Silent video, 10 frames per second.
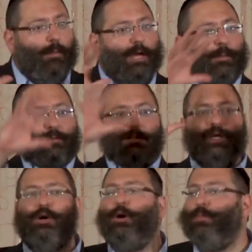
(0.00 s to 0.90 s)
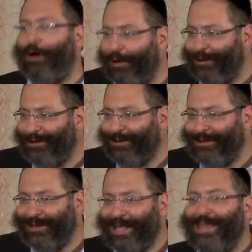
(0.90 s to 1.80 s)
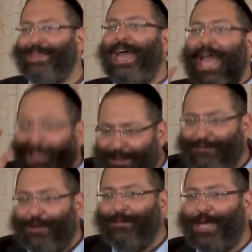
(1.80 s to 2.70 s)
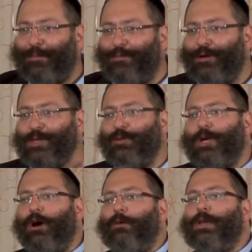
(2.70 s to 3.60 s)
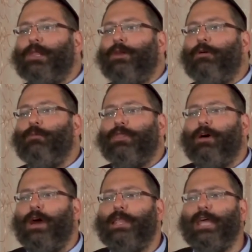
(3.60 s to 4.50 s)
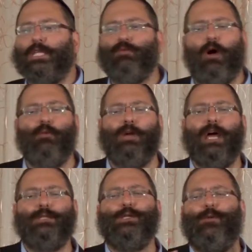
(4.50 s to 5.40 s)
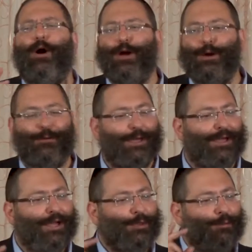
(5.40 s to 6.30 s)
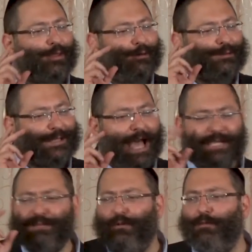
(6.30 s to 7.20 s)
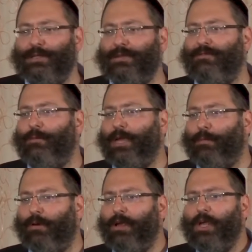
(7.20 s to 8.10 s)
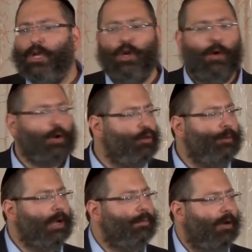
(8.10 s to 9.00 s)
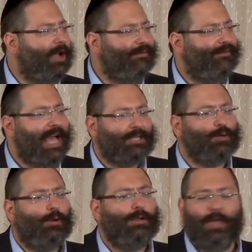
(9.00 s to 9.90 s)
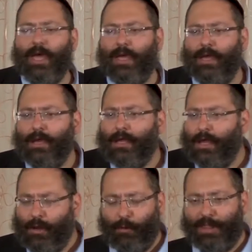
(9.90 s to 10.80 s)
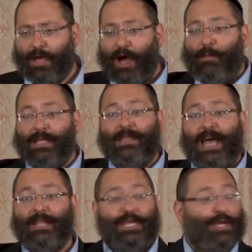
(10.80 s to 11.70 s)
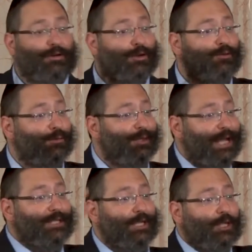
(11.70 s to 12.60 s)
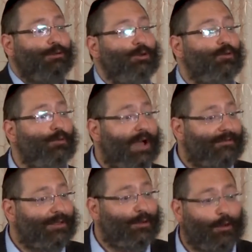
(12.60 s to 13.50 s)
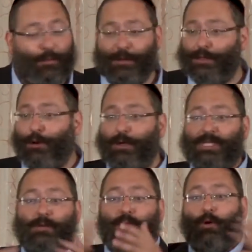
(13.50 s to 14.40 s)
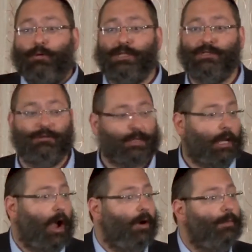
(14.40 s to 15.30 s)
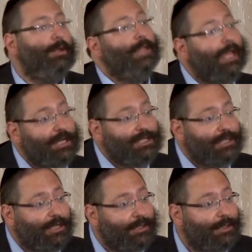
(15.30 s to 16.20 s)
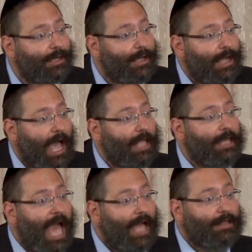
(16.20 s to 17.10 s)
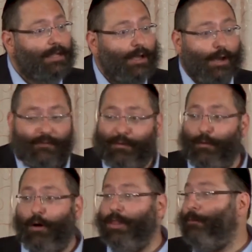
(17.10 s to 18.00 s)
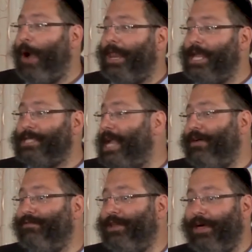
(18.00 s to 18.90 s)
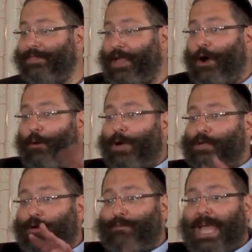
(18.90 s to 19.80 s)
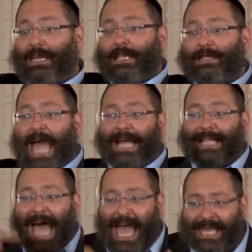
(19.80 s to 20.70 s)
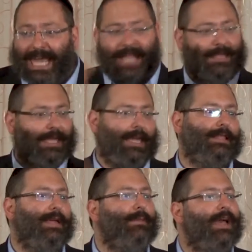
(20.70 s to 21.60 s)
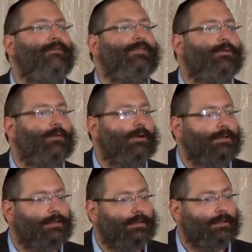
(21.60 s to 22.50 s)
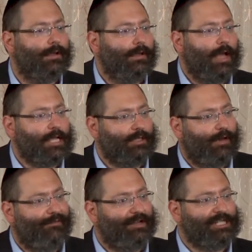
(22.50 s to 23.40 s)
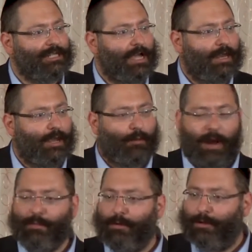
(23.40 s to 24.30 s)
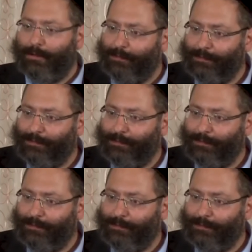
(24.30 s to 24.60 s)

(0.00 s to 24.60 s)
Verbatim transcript: Yom Kippur is the chuppah. The end of Yom Kippur is we go in alone with God. And that's why we're not so hungry during those last moments of Yom Kippur. You know, a groom and a bride fast all day. When they come into that yichud room, to that secluded room after the chuppah, there's always some orange juice and horrible danishes. And yet, from all the weddings I have done, they always remain intact. I get to eat them afterwards as the officiating rabbi.